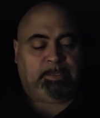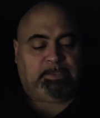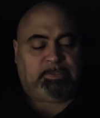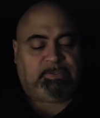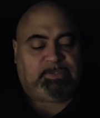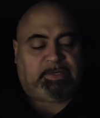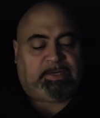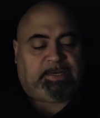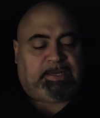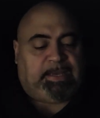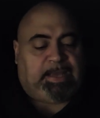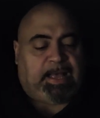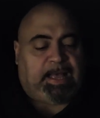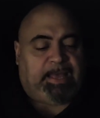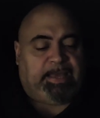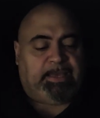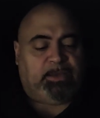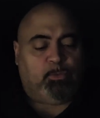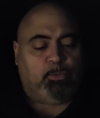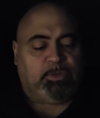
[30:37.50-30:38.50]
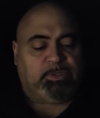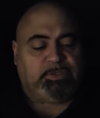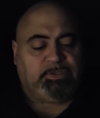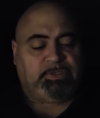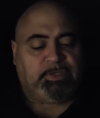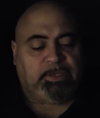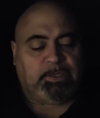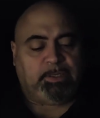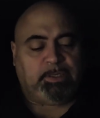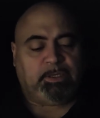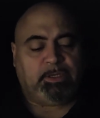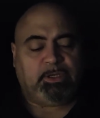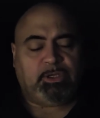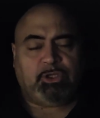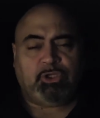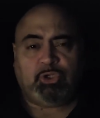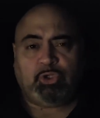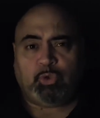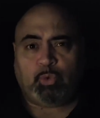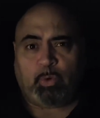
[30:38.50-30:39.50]
Zedekiah was
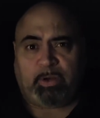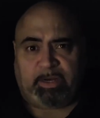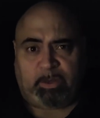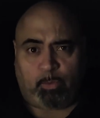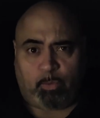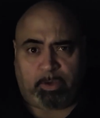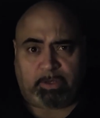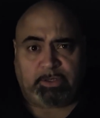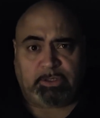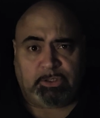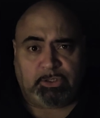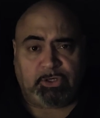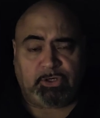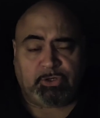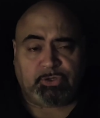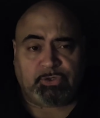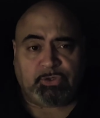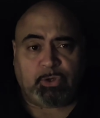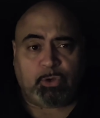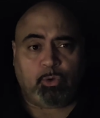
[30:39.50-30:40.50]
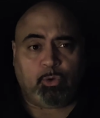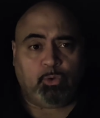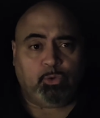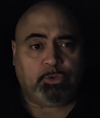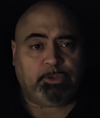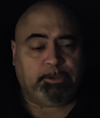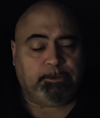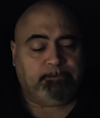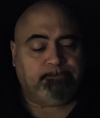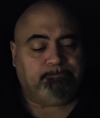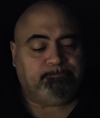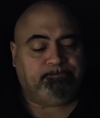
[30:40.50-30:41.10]
21 years old